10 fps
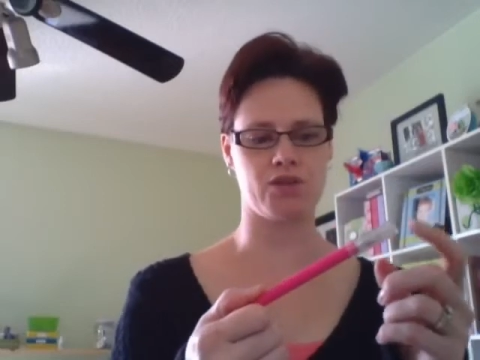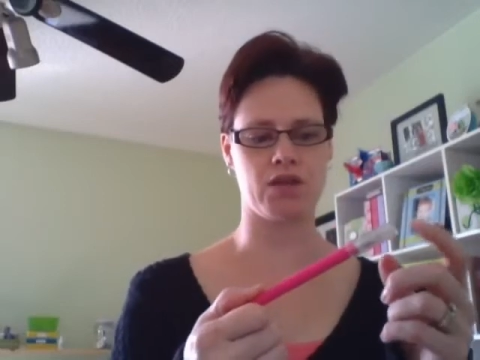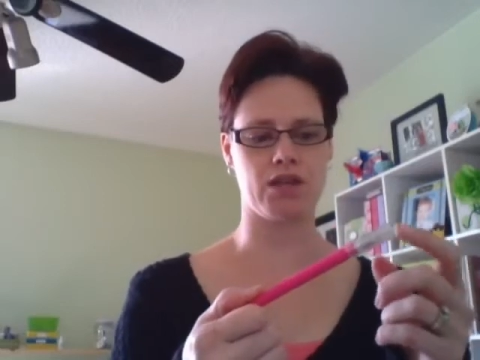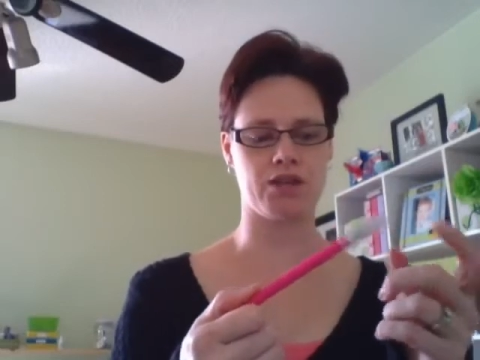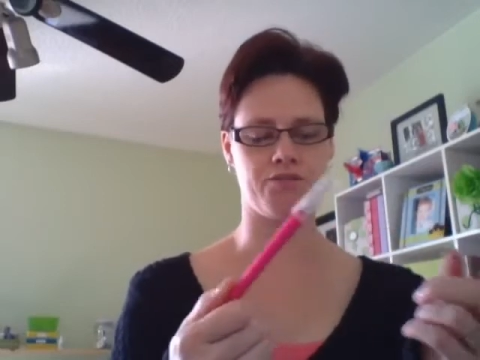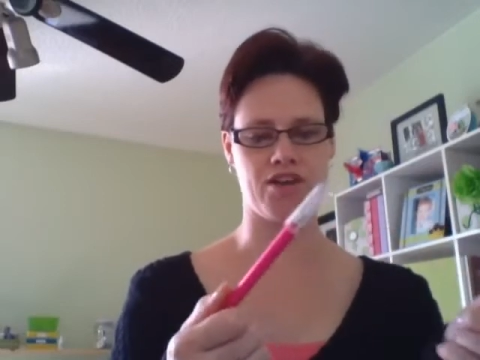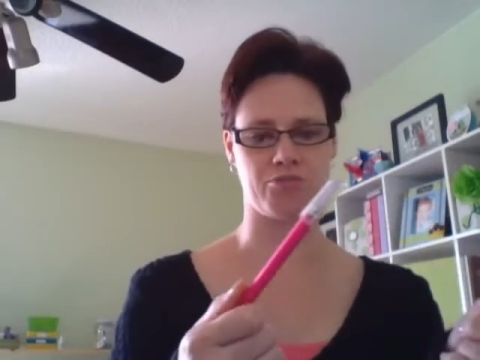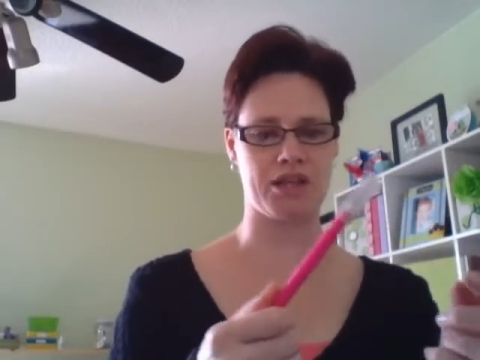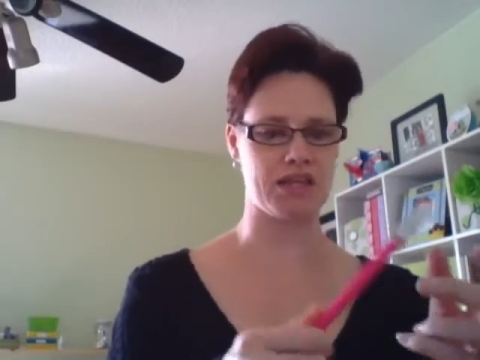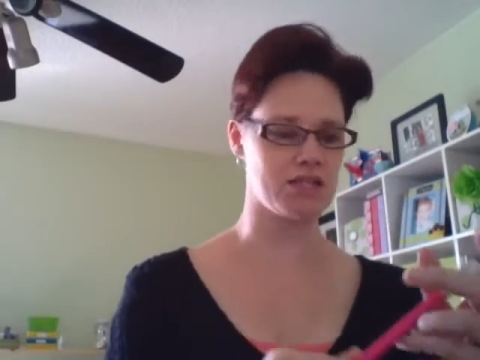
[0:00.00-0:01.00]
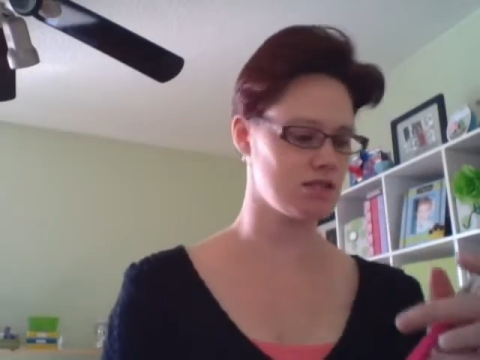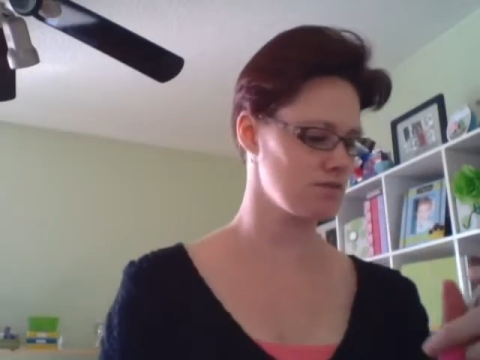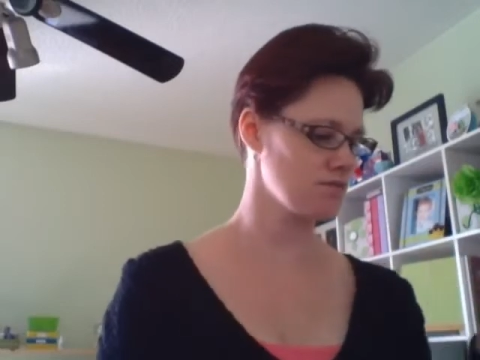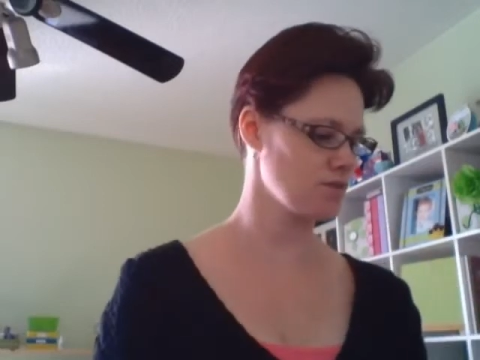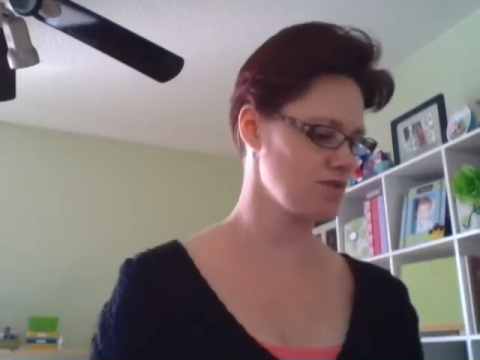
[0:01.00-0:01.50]
You get like 5
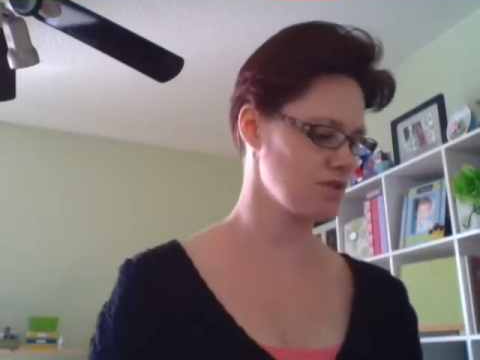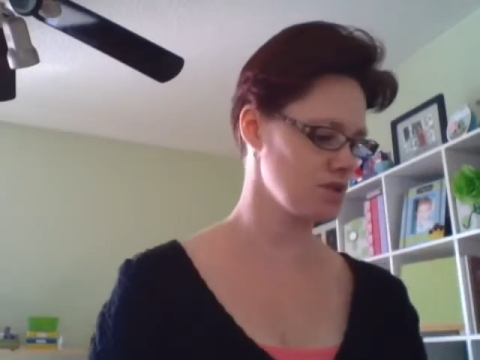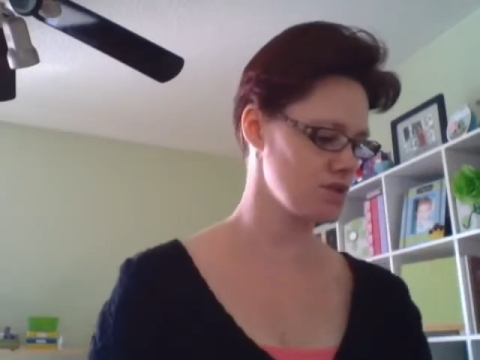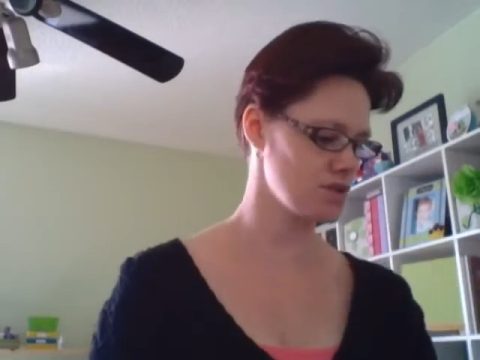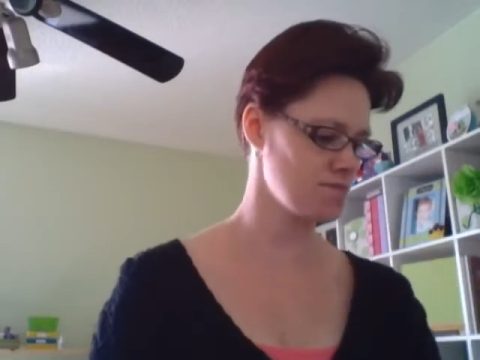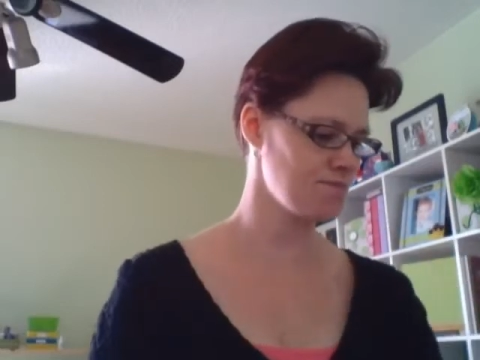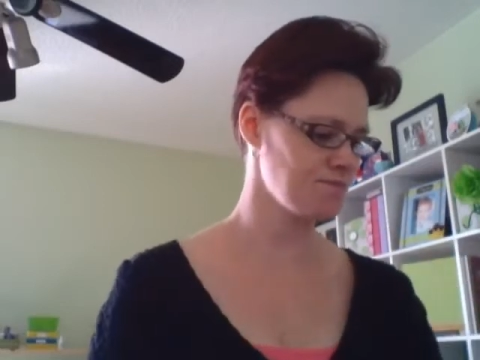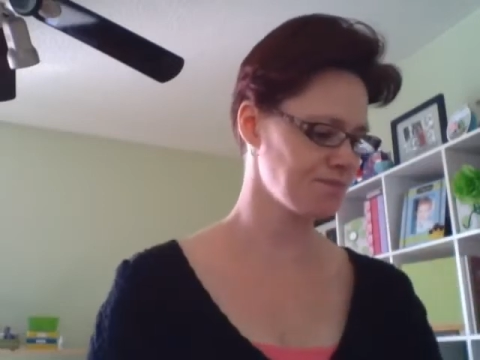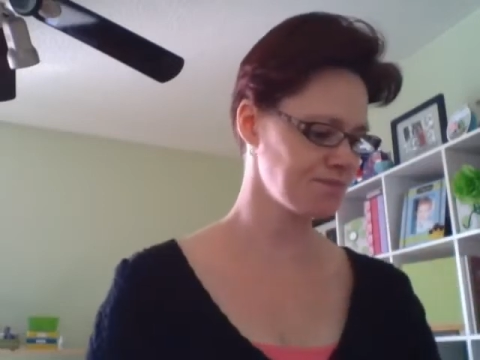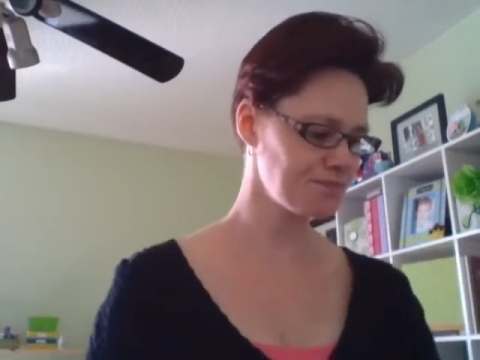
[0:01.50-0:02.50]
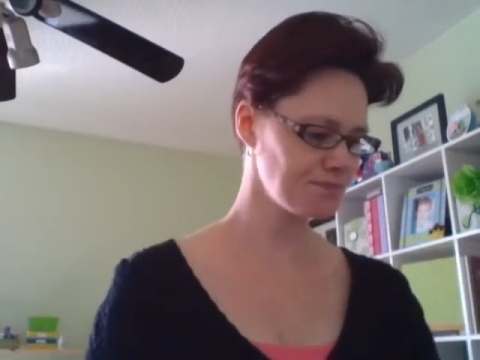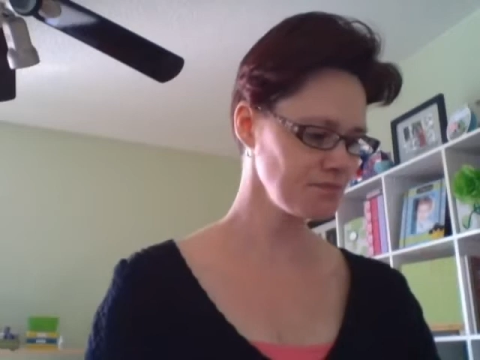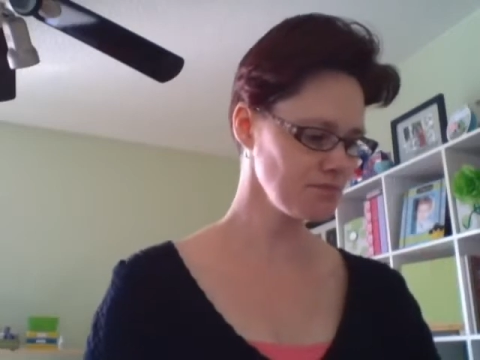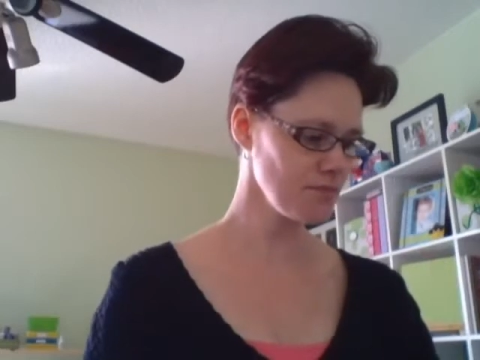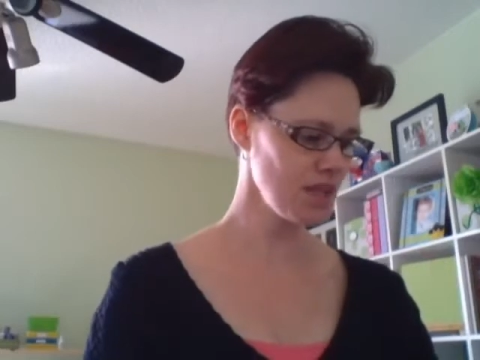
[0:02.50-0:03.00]
blades refills,
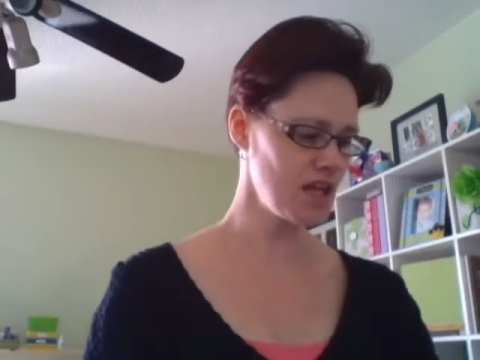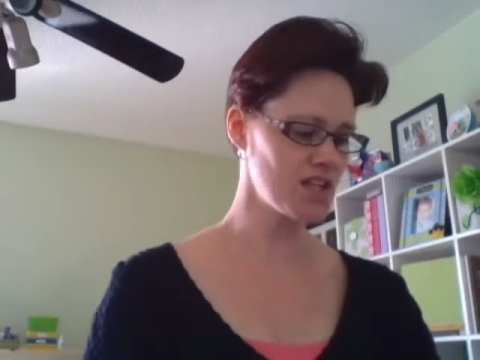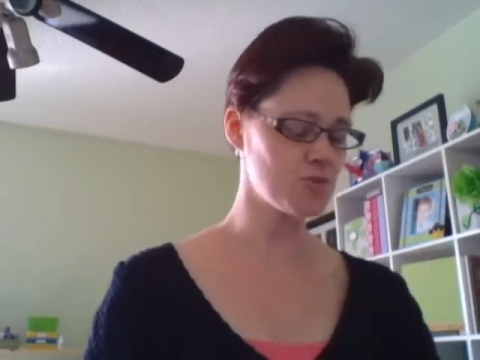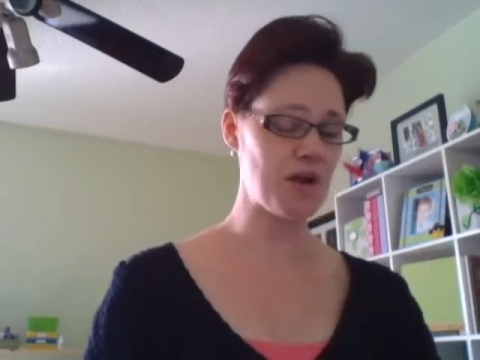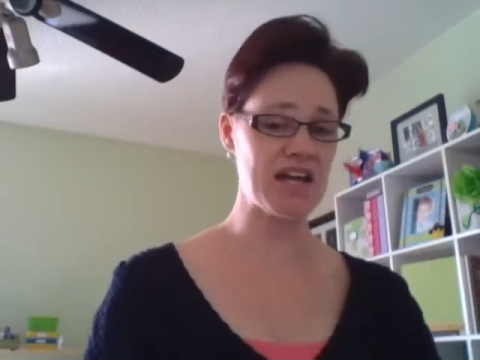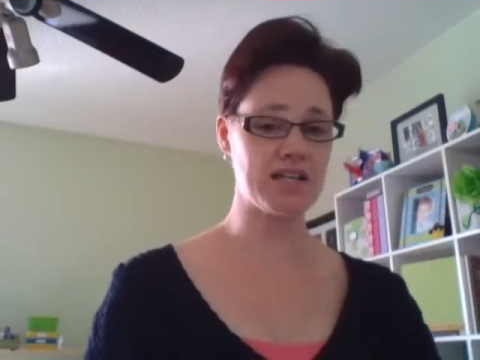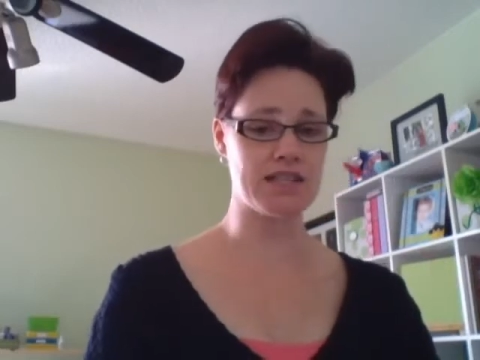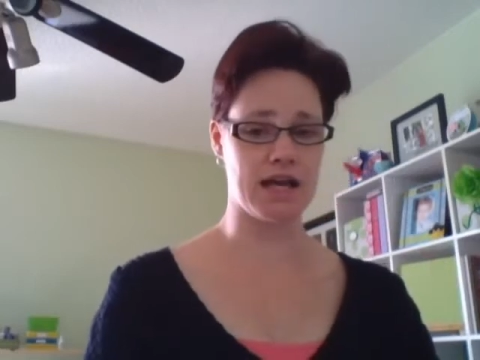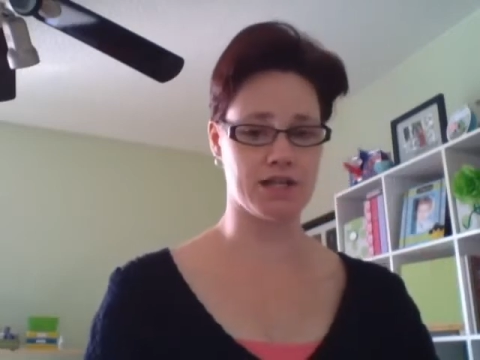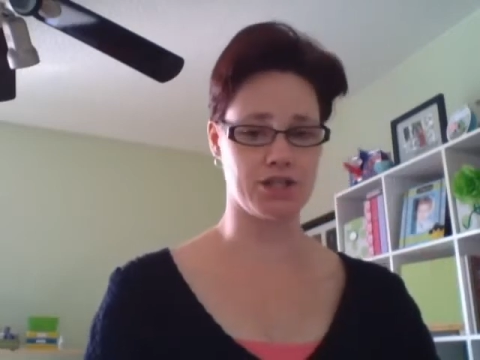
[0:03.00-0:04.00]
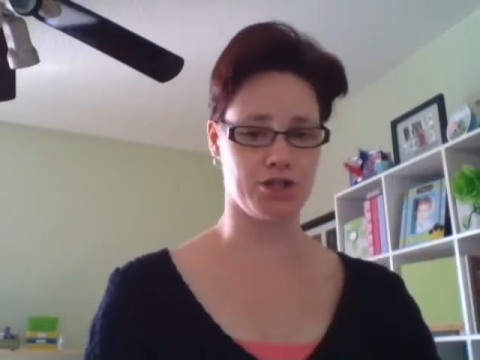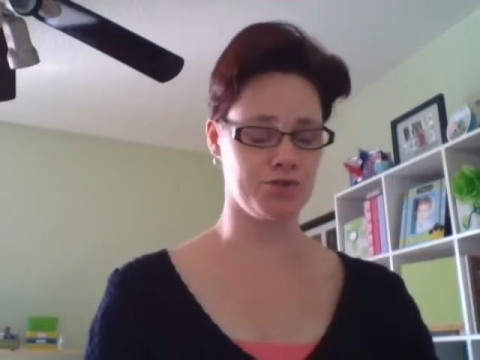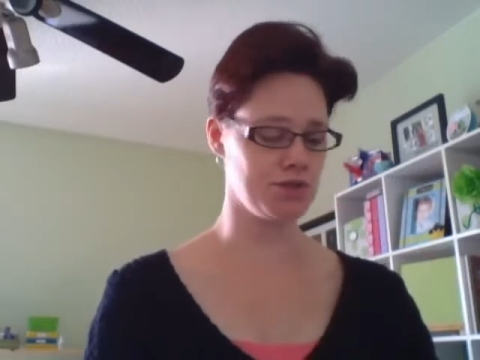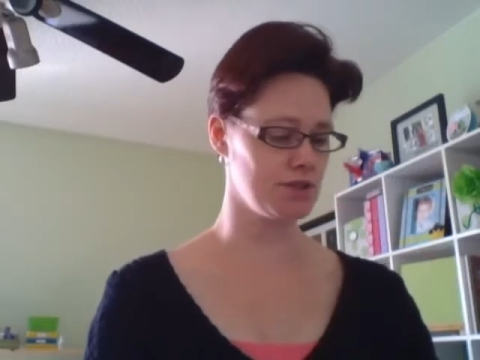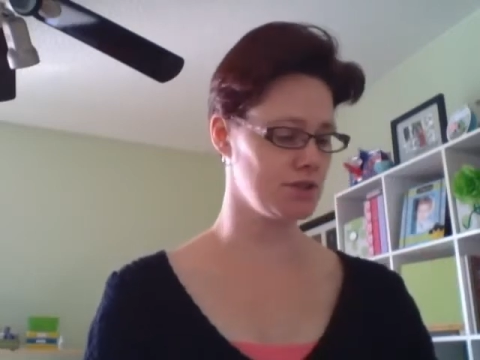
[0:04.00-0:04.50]
and it's by X-Acto.